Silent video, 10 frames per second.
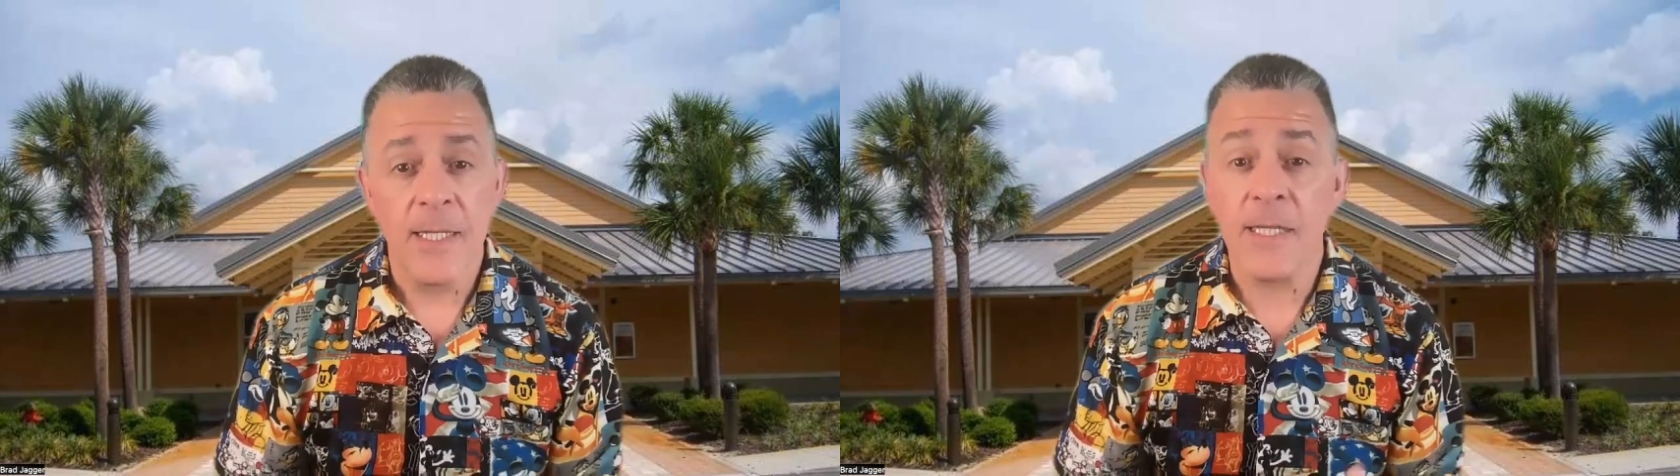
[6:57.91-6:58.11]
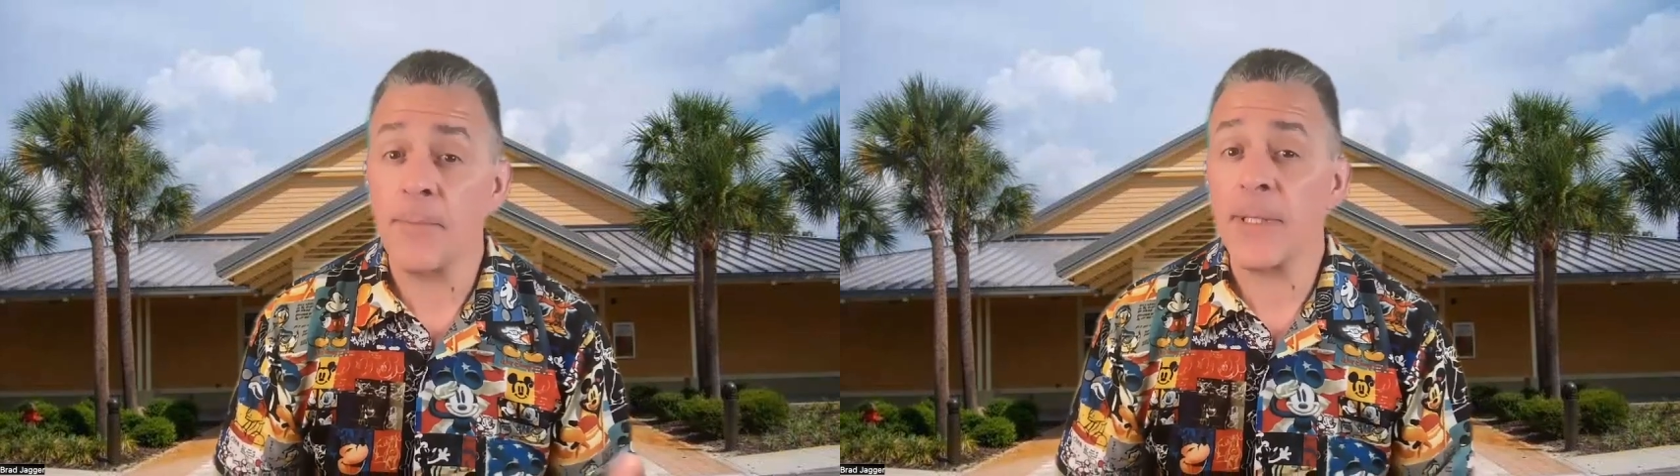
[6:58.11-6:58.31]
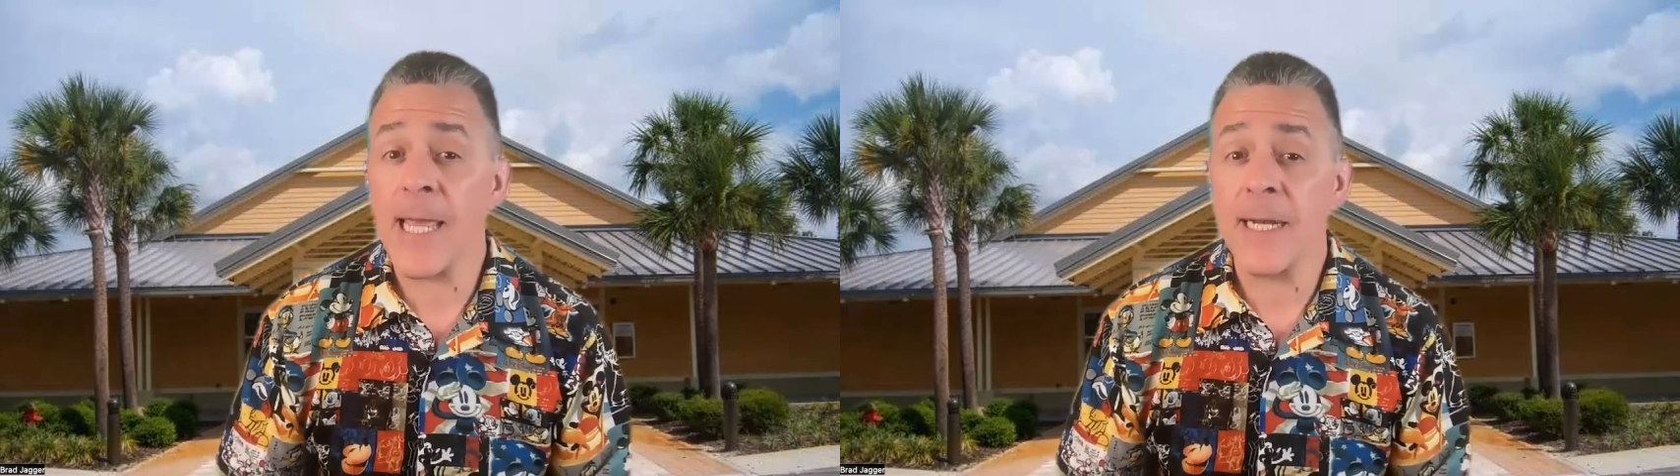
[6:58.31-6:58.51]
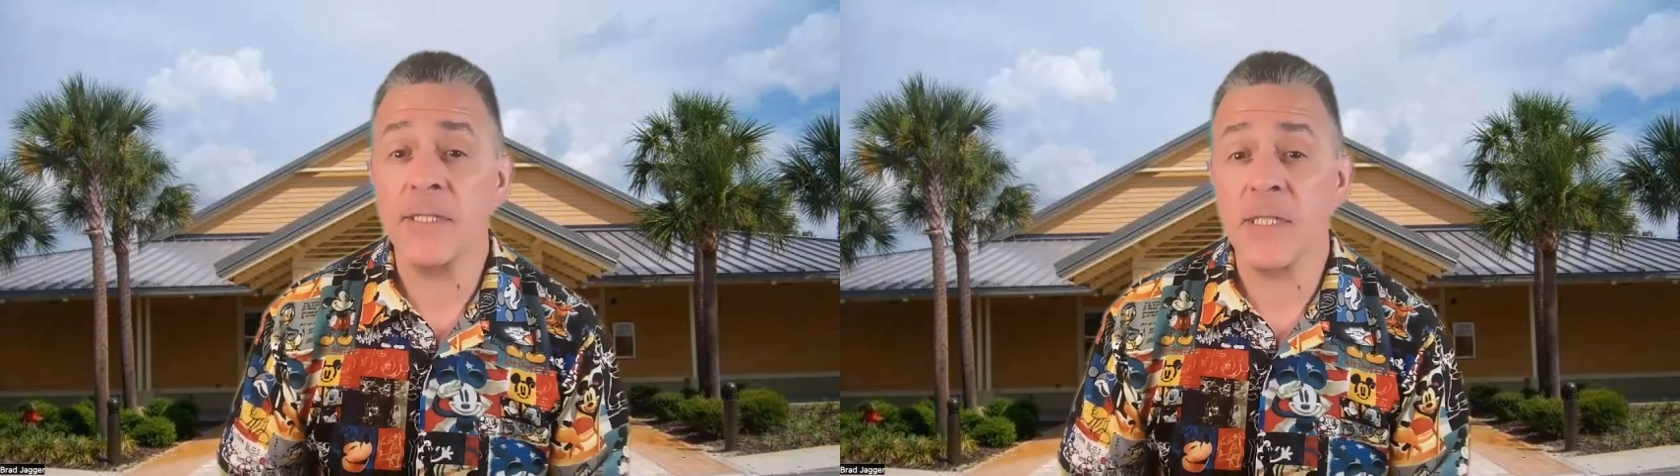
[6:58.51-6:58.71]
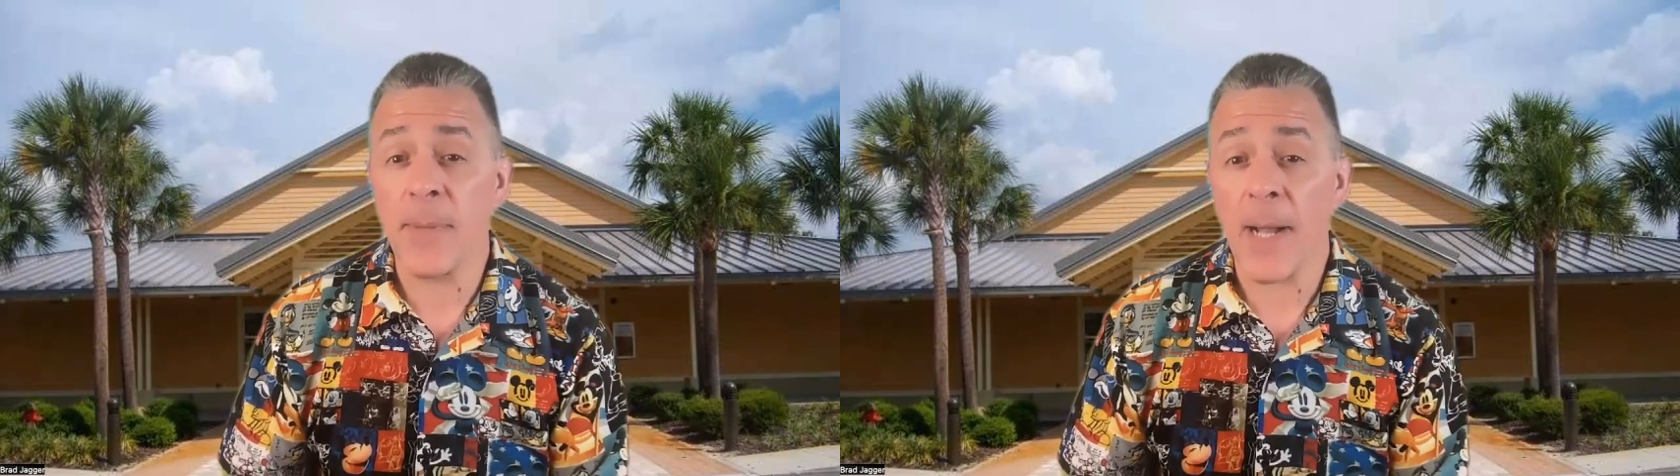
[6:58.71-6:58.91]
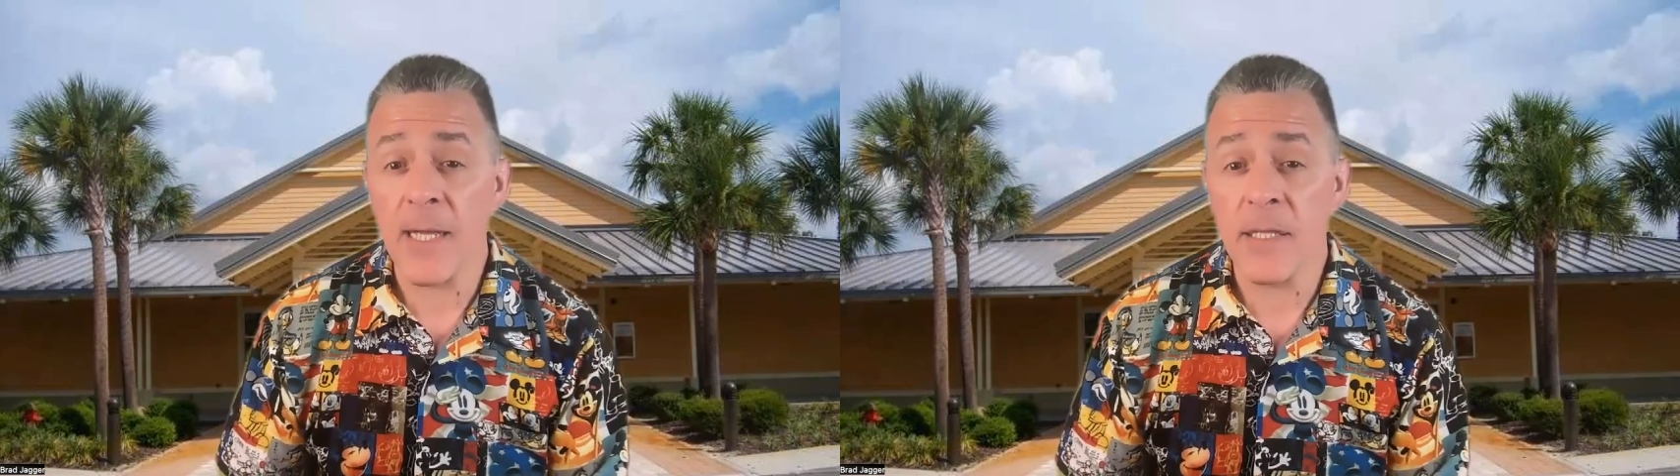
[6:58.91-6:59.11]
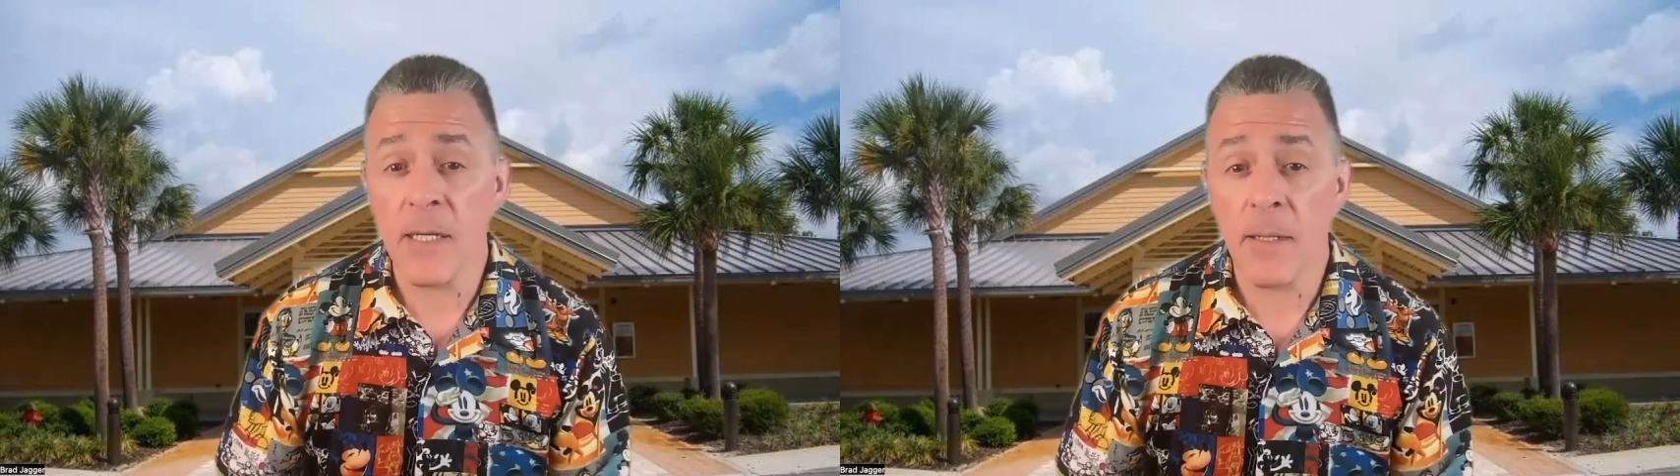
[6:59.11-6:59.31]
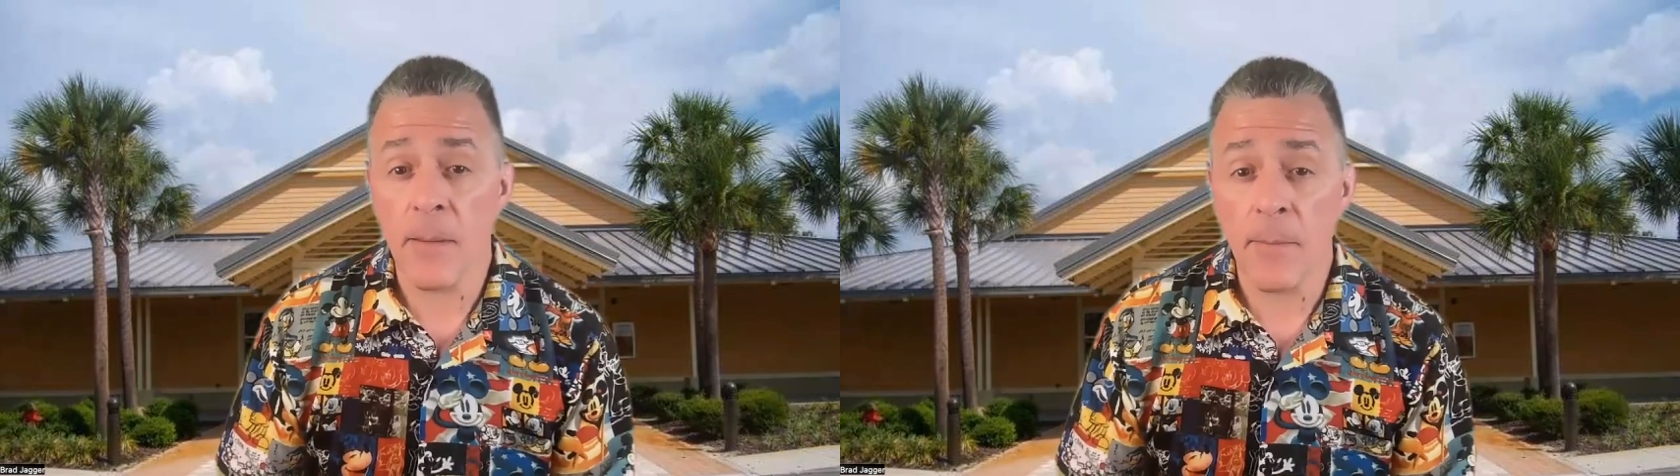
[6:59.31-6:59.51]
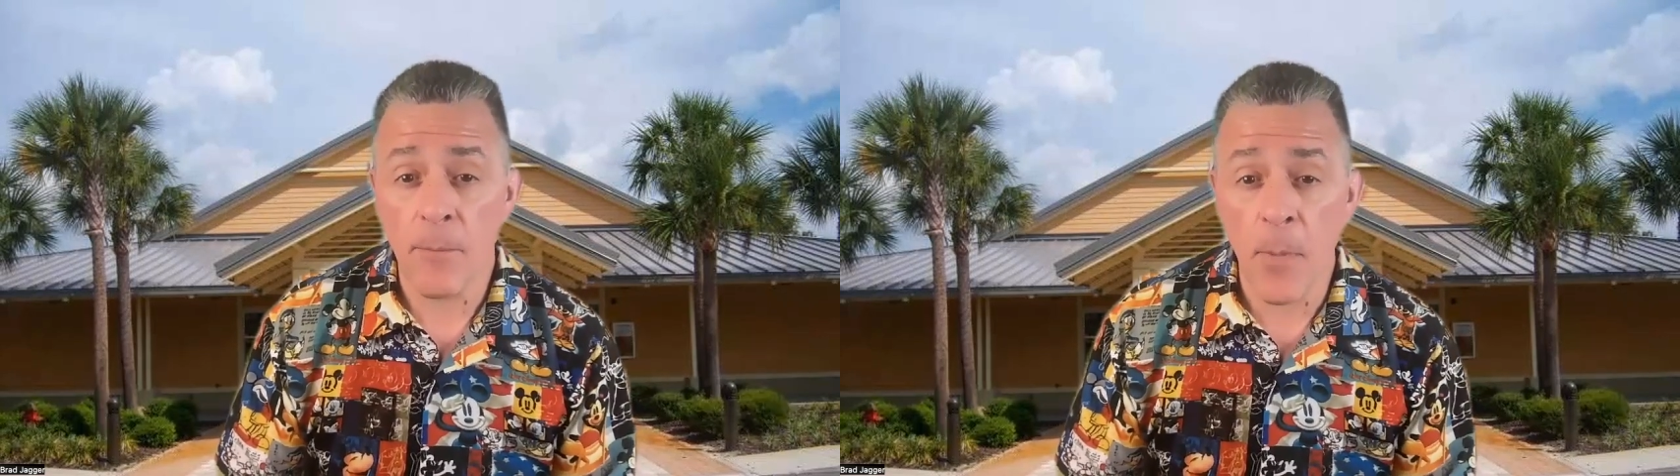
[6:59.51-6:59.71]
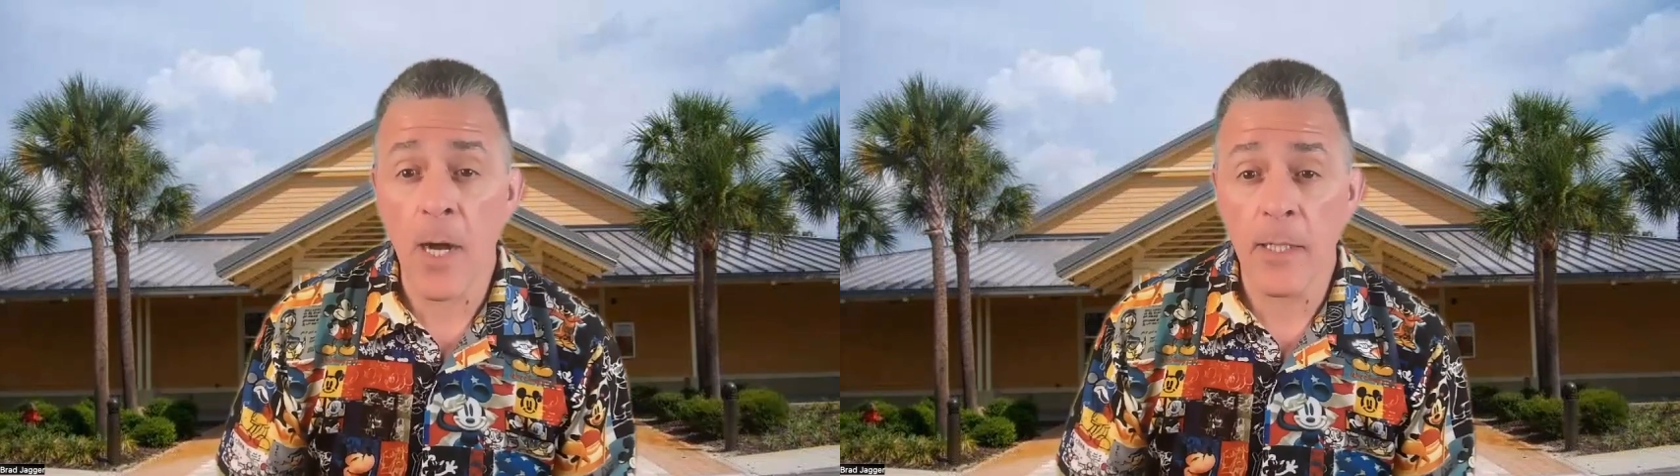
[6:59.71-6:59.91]
The plan is to buy the
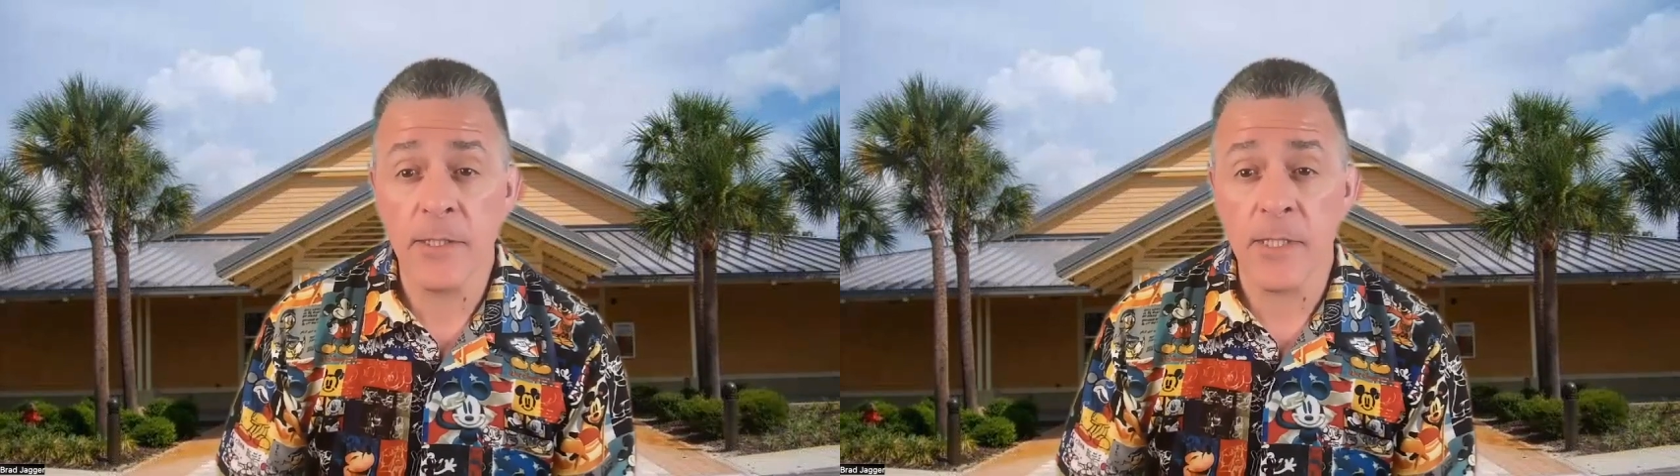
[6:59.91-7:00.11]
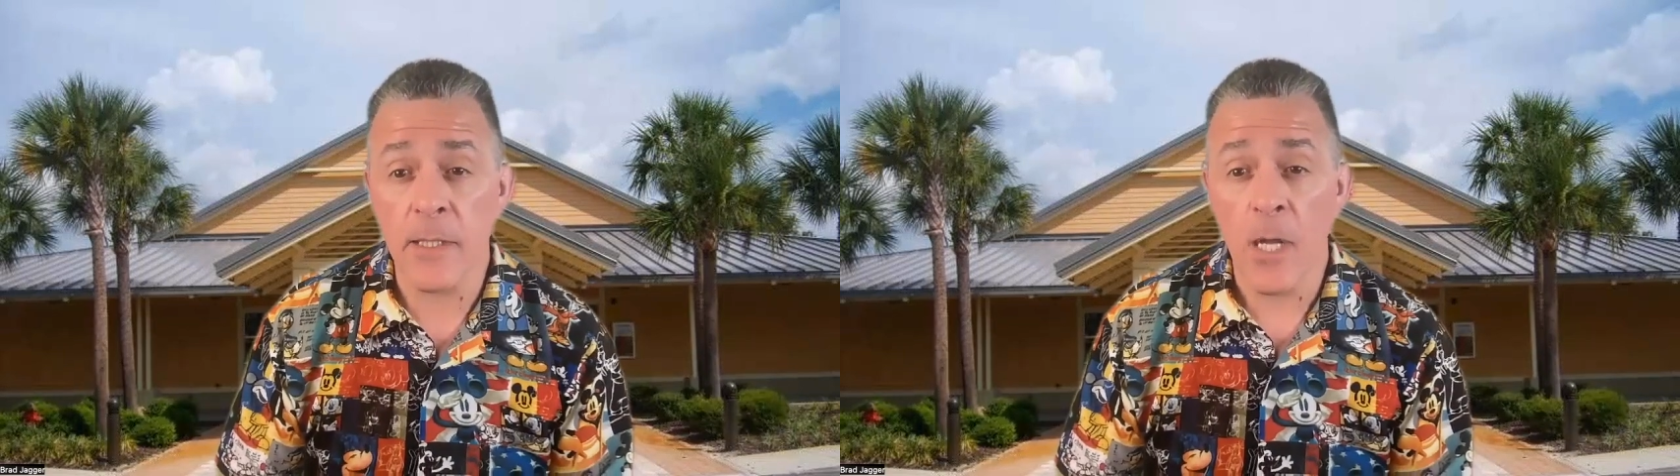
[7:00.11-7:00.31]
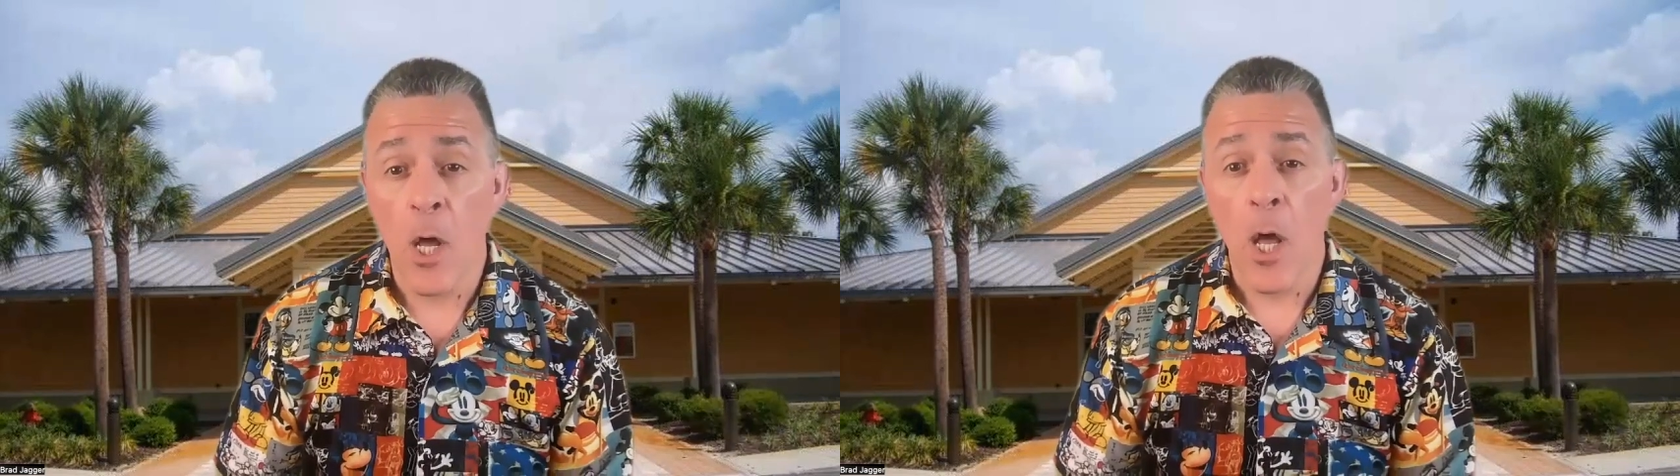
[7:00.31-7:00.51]
mugs at